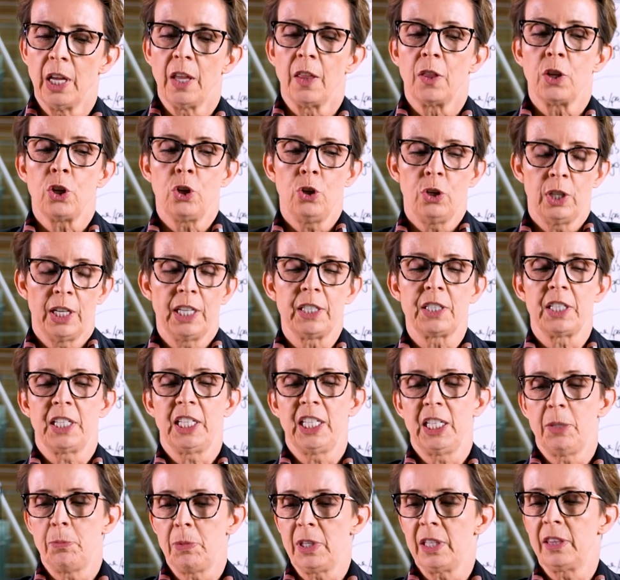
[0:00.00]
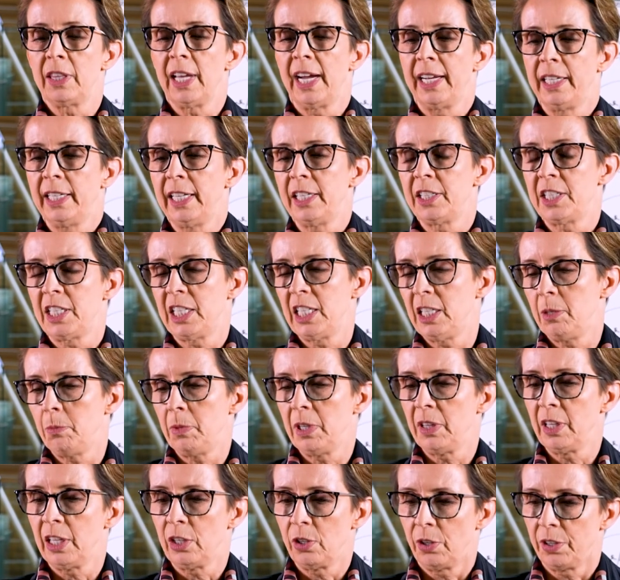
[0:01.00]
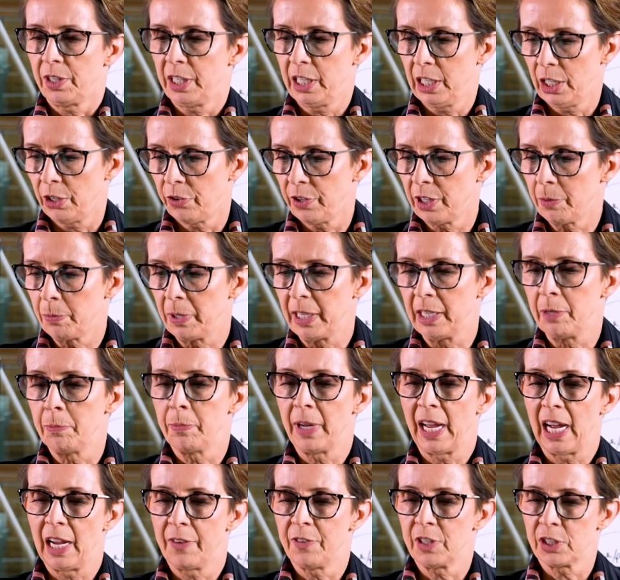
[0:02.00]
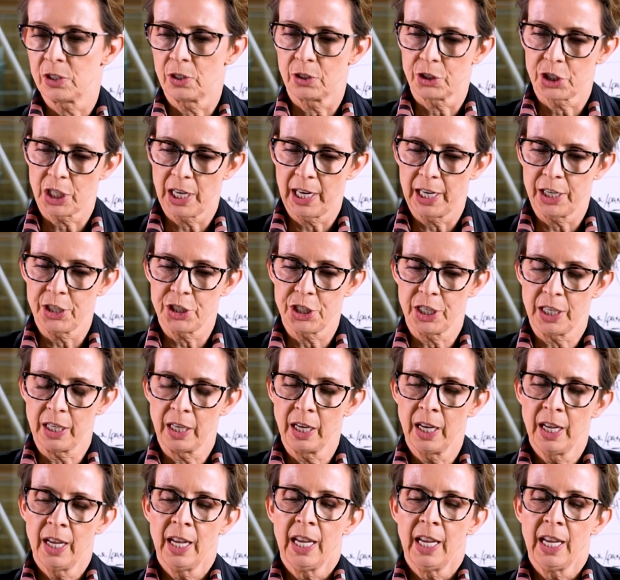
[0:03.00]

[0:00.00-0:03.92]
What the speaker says: you need to hear me, they need to hear me, they're not hearing me, and behaviour's not changing.